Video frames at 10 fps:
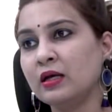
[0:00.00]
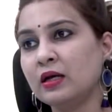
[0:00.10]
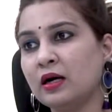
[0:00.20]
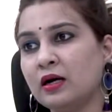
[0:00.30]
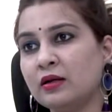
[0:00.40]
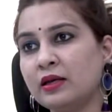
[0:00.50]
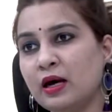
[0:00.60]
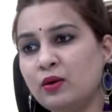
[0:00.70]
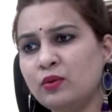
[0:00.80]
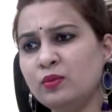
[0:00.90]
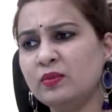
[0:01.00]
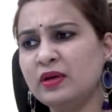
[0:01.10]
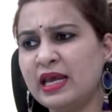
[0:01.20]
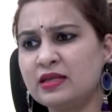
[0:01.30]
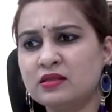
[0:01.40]
Now,
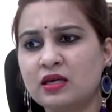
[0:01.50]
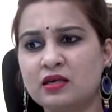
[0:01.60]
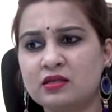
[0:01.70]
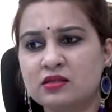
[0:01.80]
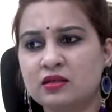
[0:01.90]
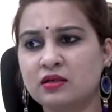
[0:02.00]
next is